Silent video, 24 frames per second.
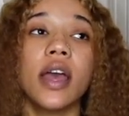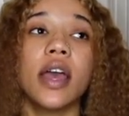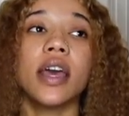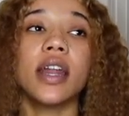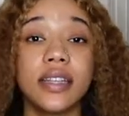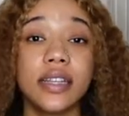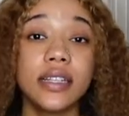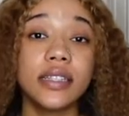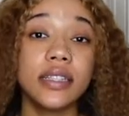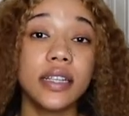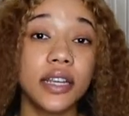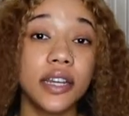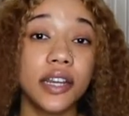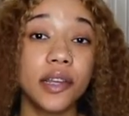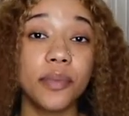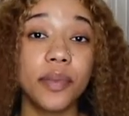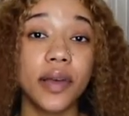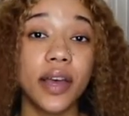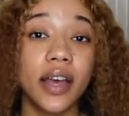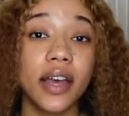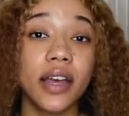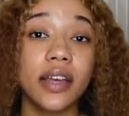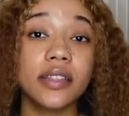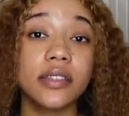And this heating
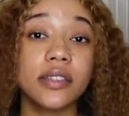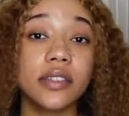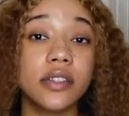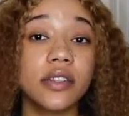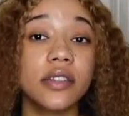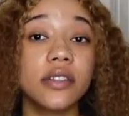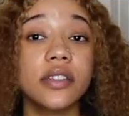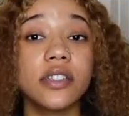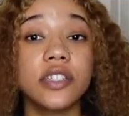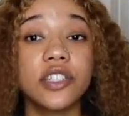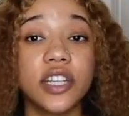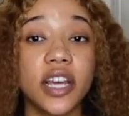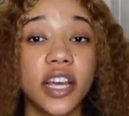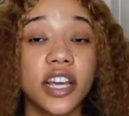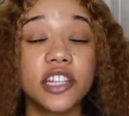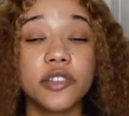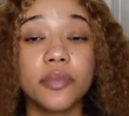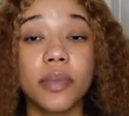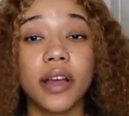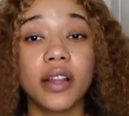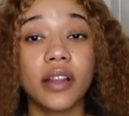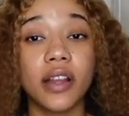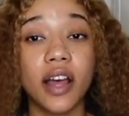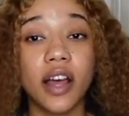pad has literally
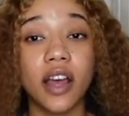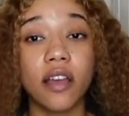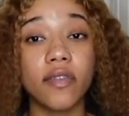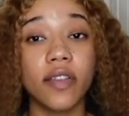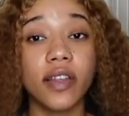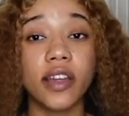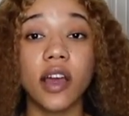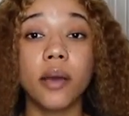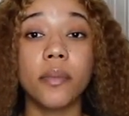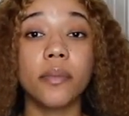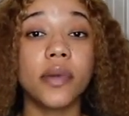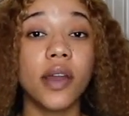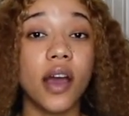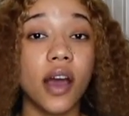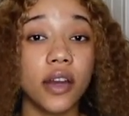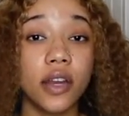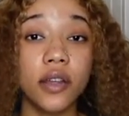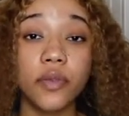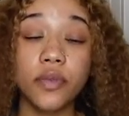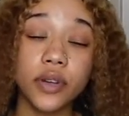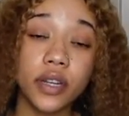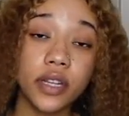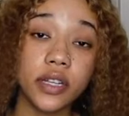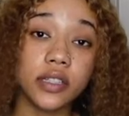changed my life. Like I'm not
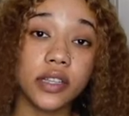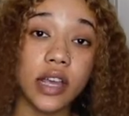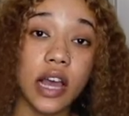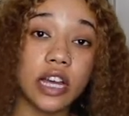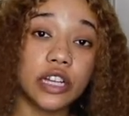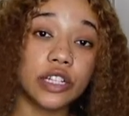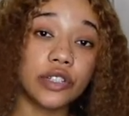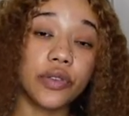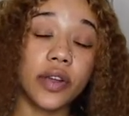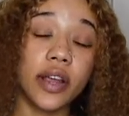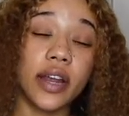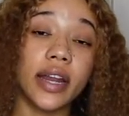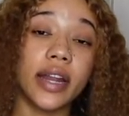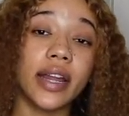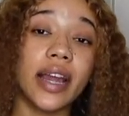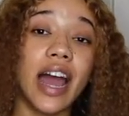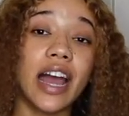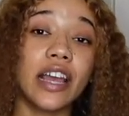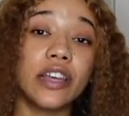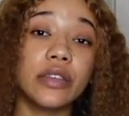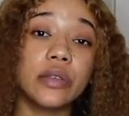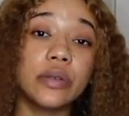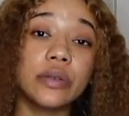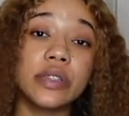even exaggerating.
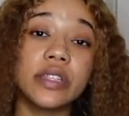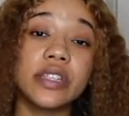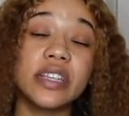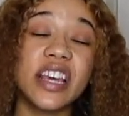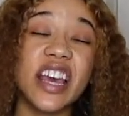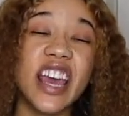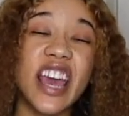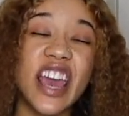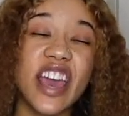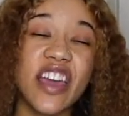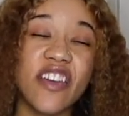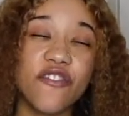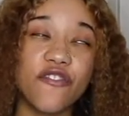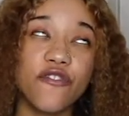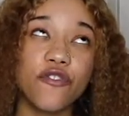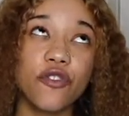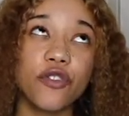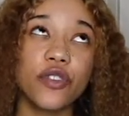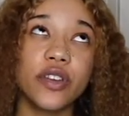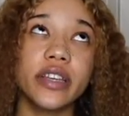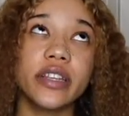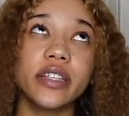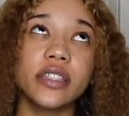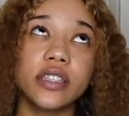I use it
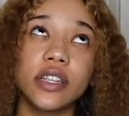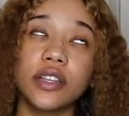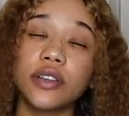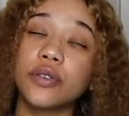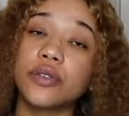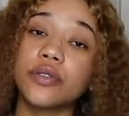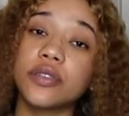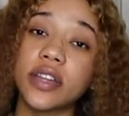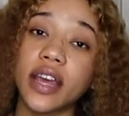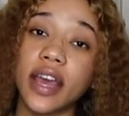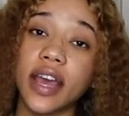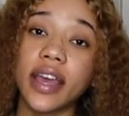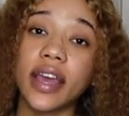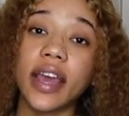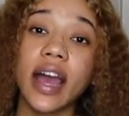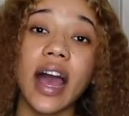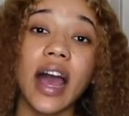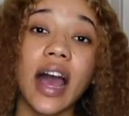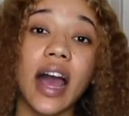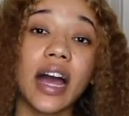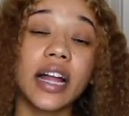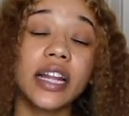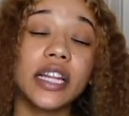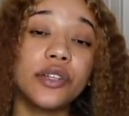every single day. I
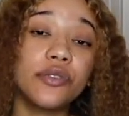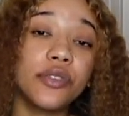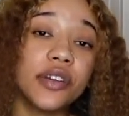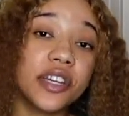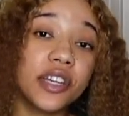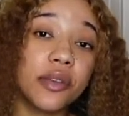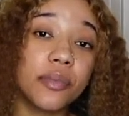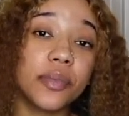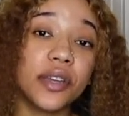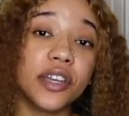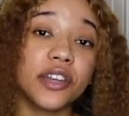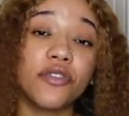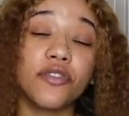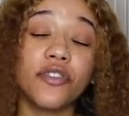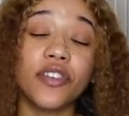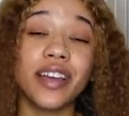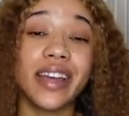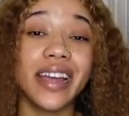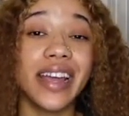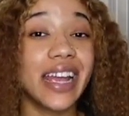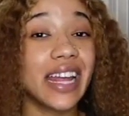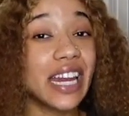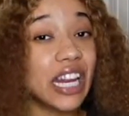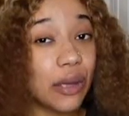highly recommend for
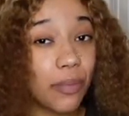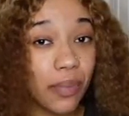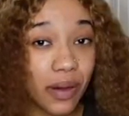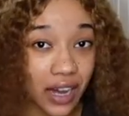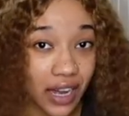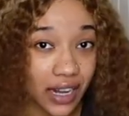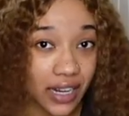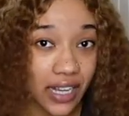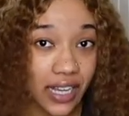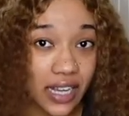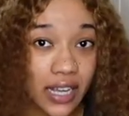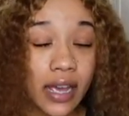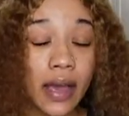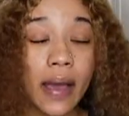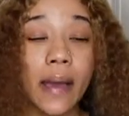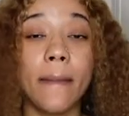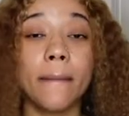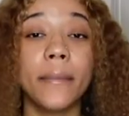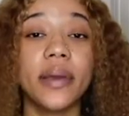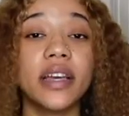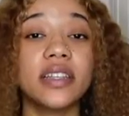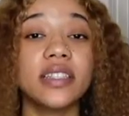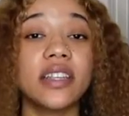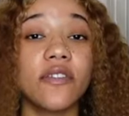anybody
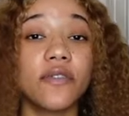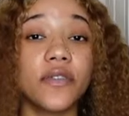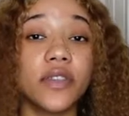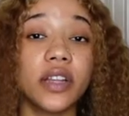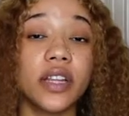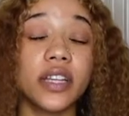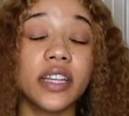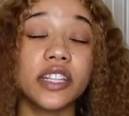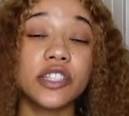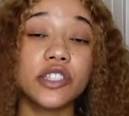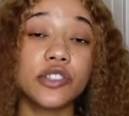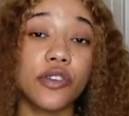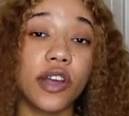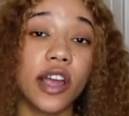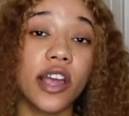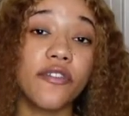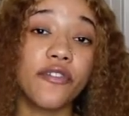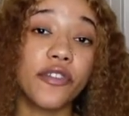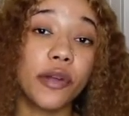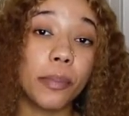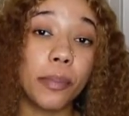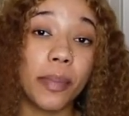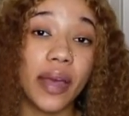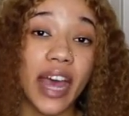because I feel like it's great
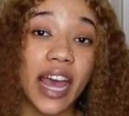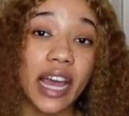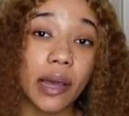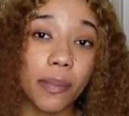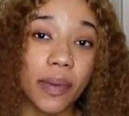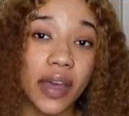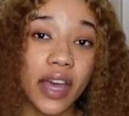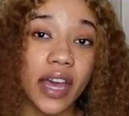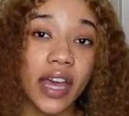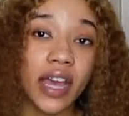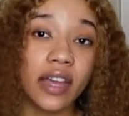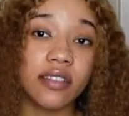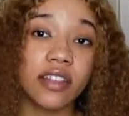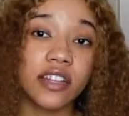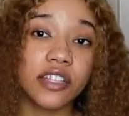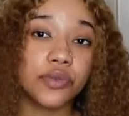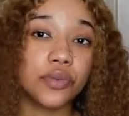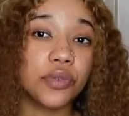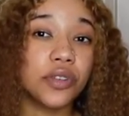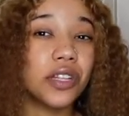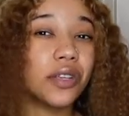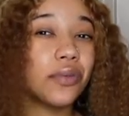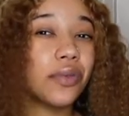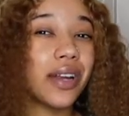for back pain.
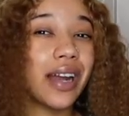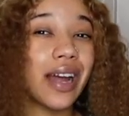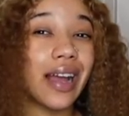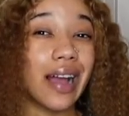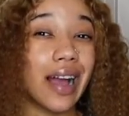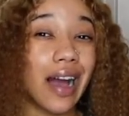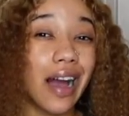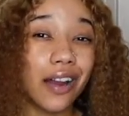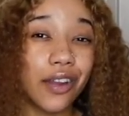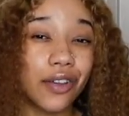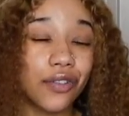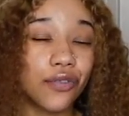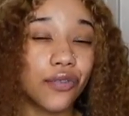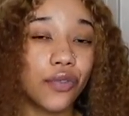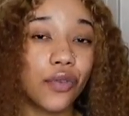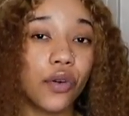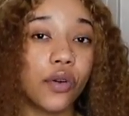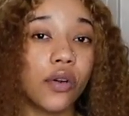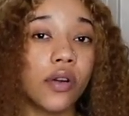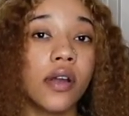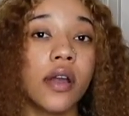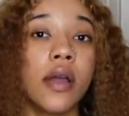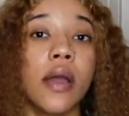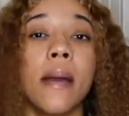That's really what I got it
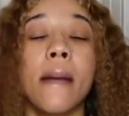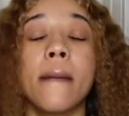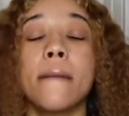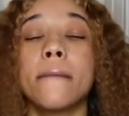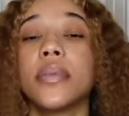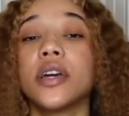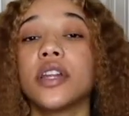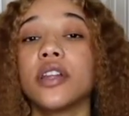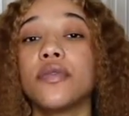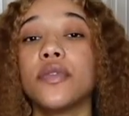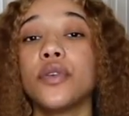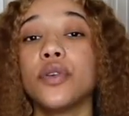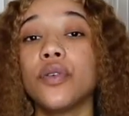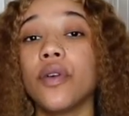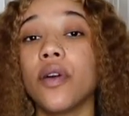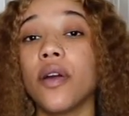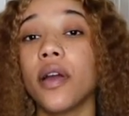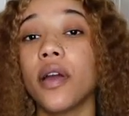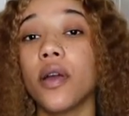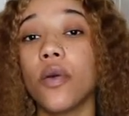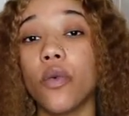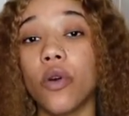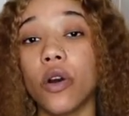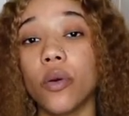for. But if you
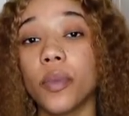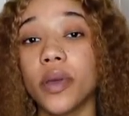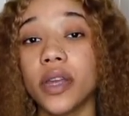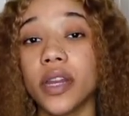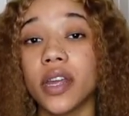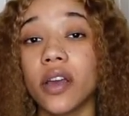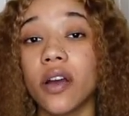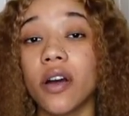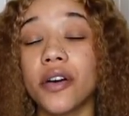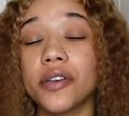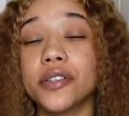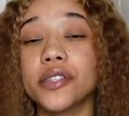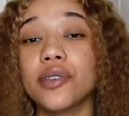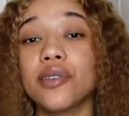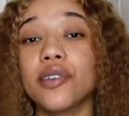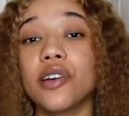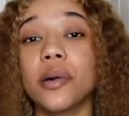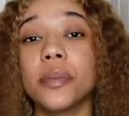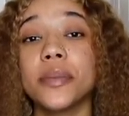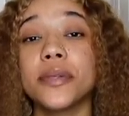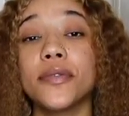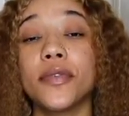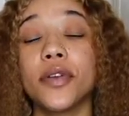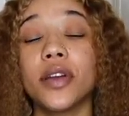are a woman, it also
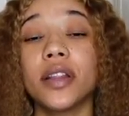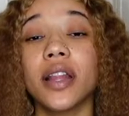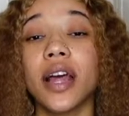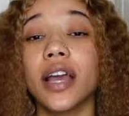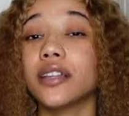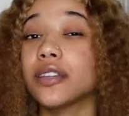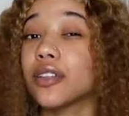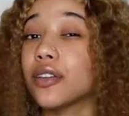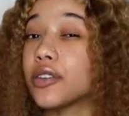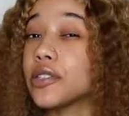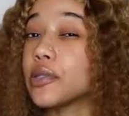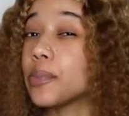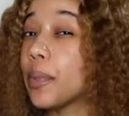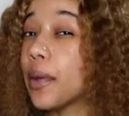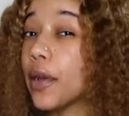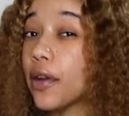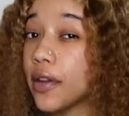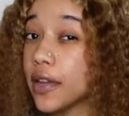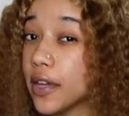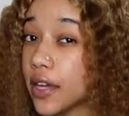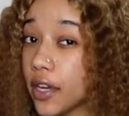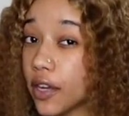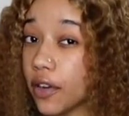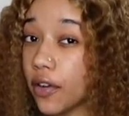helps for like those
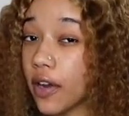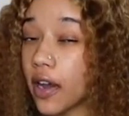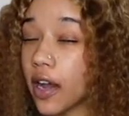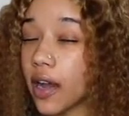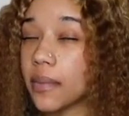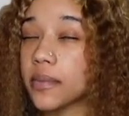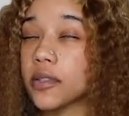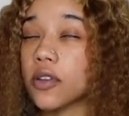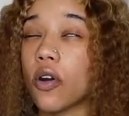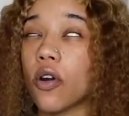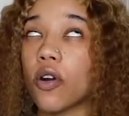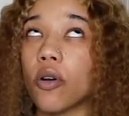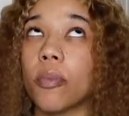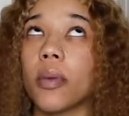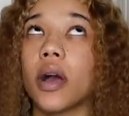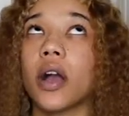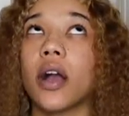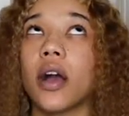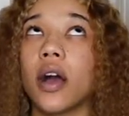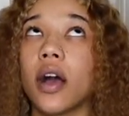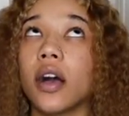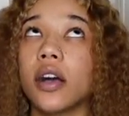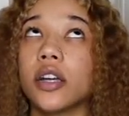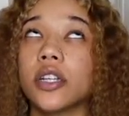period cramps. Oh my
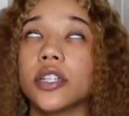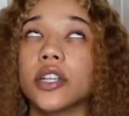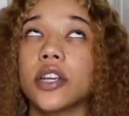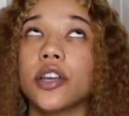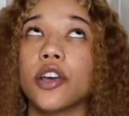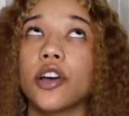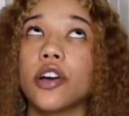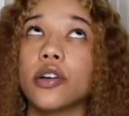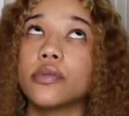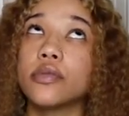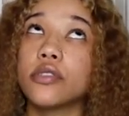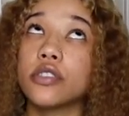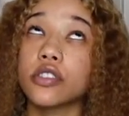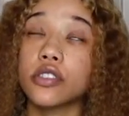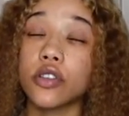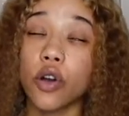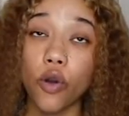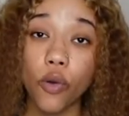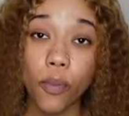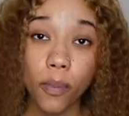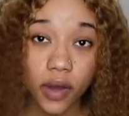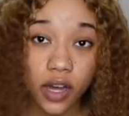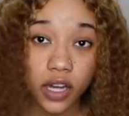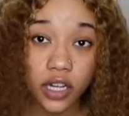gosh, it helps
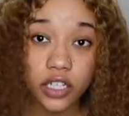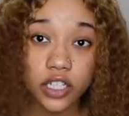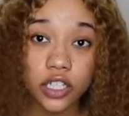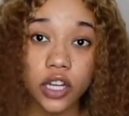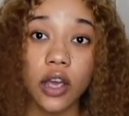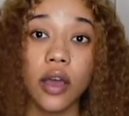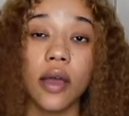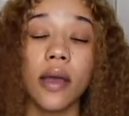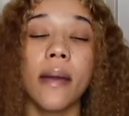so much.